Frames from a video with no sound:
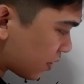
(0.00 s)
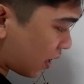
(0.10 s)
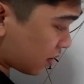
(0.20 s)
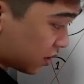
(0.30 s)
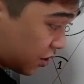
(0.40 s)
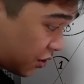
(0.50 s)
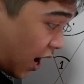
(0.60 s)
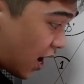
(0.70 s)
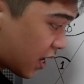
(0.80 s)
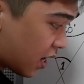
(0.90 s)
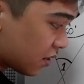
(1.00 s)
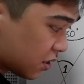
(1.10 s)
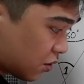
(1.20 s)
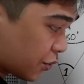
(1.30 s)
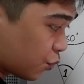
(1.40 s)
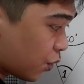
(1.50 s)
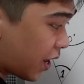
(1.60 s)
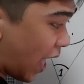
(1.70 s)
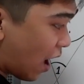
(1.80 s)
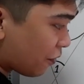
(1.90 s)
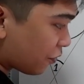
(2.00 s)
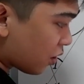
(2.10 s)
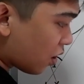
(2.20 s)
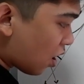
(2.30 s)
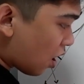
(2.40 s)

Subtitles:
the exterior angle is equal to 1/2